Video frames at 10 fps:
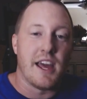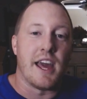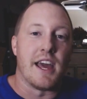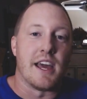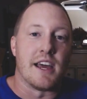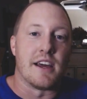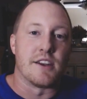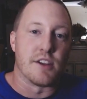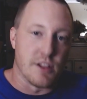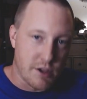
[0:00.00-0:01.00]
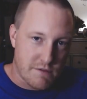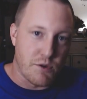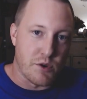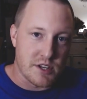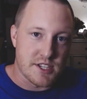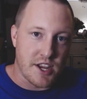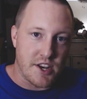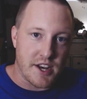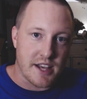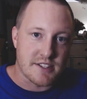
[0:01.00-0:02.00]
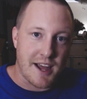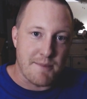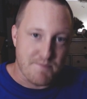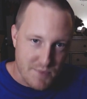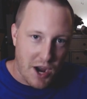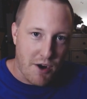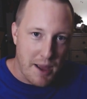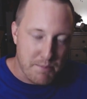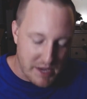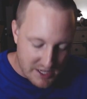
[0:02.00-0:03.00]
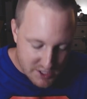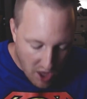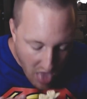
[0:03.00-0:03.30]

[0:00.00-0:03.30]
and look forward to seeing you next time. All right, peace.